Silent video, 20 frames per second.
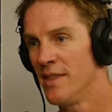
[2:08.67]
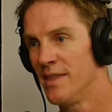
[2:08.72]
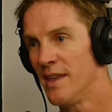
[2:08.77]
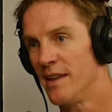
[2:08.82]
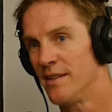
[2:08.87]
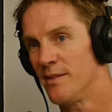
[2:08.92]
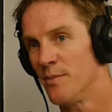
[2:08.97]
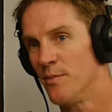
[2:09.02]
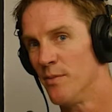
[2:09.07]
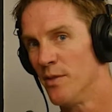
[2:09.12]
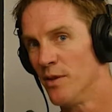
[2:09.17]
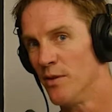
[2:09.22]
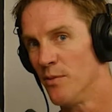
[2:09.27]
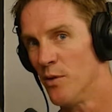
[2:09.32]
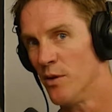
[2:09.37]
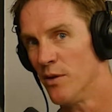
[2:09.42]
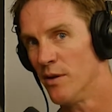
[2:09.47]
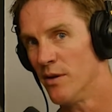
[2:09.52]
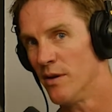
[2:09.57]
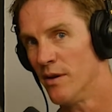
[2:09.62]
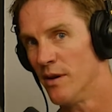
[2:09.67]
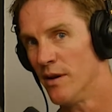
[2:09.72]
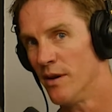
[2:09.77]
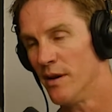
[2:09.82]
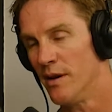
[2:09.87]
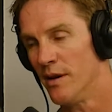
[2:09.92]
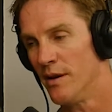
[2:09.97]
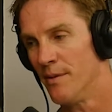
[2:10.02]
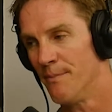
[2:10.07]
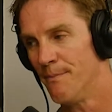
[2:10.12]
That's a little more
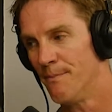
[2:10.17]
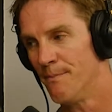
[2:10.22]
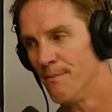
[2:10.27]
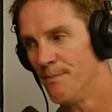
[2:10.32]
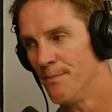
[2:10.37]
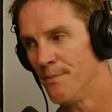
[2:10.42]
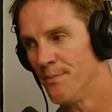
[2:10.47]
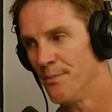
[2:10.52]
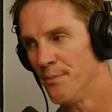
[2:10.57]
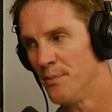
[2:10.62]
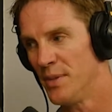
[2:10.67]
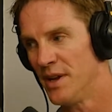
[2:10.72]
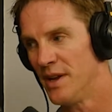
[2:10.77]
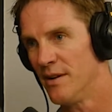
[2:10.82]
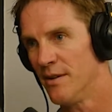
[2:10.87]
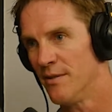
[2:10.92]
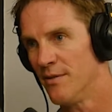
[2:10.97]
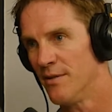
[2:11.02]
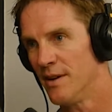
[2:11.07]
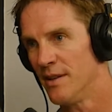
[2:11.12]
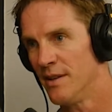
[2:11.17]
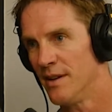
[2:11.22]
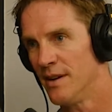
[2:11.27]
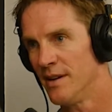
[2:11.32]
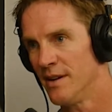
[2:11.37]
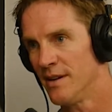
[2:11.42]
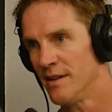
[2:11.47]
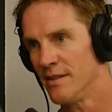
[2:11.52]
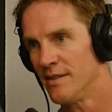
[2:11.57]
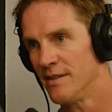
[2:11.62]
beginner friendly,
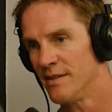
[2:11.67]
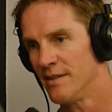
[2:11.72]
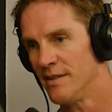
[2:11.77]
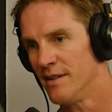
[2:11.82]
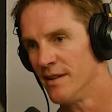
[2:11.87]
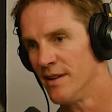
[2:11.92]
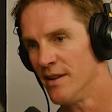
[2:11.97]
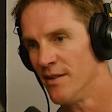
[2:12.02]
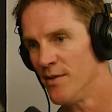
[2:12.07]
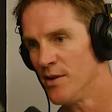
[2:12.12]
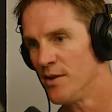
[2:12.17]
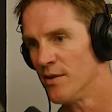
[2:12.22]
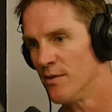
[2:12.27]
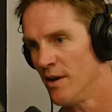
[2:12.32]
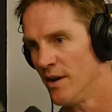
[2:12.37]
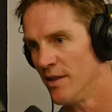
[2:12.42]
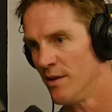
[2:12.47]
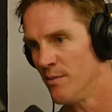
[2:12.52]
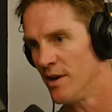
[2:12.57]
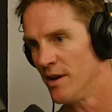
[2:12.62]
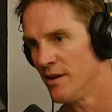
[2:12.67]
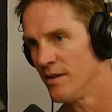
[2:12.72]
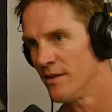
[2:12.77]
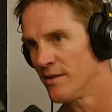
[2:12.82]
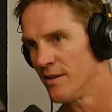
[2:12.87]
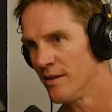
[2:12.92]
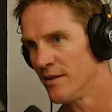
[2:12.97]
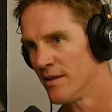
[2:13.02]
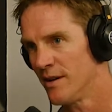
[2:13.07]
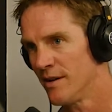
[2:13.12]
because if you can ride the beginner
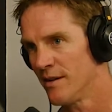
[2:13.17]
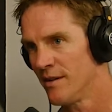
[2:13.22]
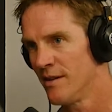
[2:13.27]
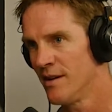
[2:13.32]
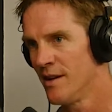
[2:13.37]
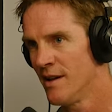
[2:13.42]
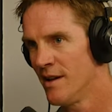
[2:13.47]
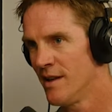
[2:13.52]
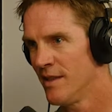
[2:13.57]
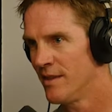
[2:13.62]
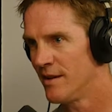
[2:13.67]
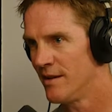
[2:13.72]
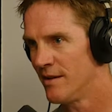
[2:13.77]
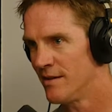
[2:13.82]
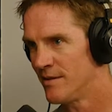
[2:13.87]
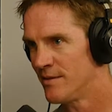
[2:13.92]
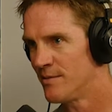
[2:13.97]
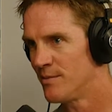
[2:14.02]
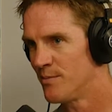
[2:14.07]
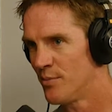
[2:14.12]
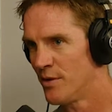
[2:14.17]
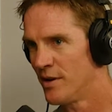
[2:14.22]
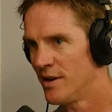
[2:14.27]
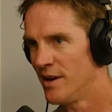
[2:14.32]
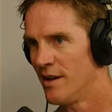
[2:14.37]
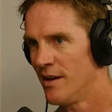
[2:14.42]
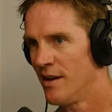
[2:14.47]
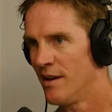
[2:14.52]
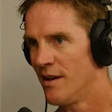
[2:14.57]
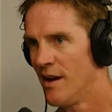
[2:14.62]
trail there, then there's plenty
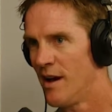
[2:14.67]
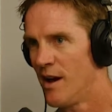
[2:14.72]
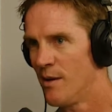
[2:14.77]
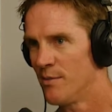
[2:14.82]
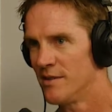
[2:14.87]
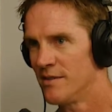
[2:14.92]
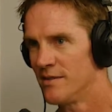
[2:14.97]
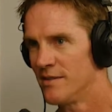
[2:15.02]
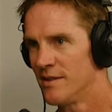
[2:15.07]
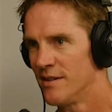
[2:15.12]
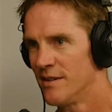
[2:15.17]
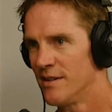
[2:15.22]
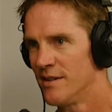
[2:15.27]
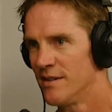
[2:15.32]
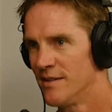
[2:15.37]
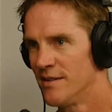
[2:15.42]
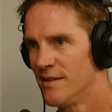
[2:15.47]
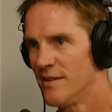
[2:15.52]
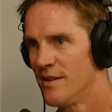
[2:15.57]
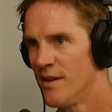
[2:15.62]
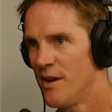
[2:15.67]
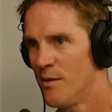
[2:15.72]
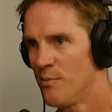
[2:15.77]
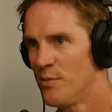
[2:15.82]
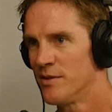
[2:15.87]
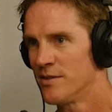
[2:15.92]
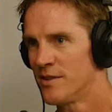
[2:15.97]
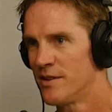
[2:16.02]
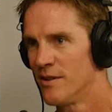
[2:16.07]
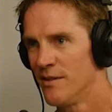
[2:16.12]
of options there to up your
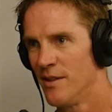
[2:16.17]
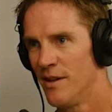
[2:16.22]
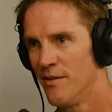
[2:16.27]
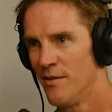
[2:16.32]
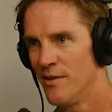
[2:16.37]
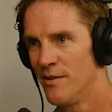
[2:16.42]
skill level.